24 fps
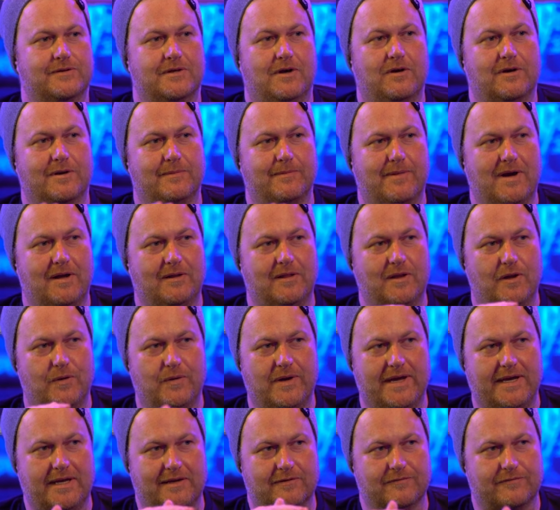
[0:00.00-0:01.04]
talking about
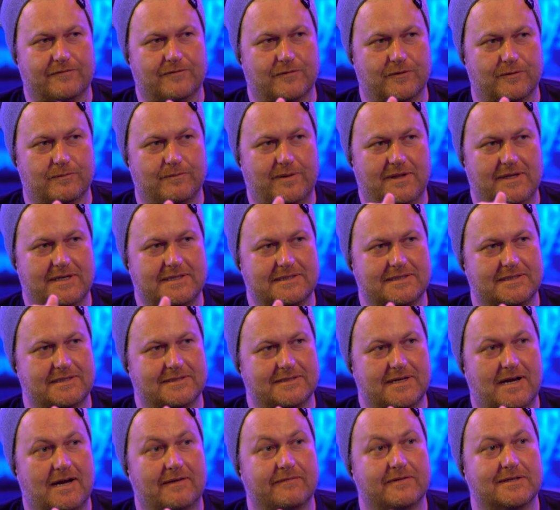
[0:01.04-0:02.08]
low-hanging fruit places.
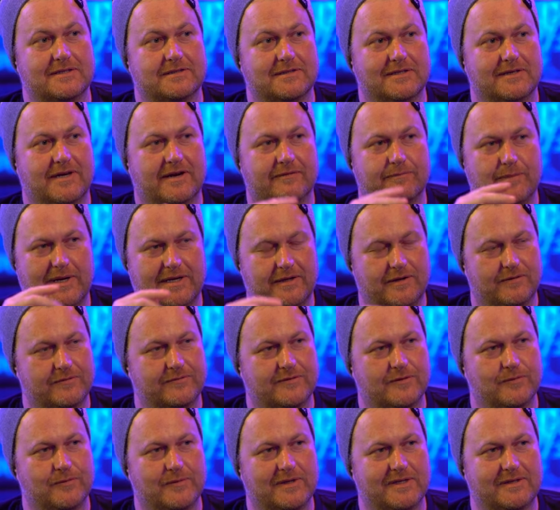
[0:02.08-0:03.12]
Obviously, everybody knows
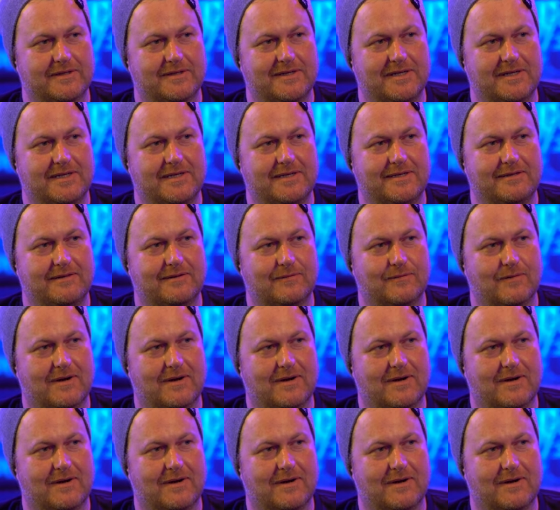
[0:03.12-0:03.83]
the Whiskey, the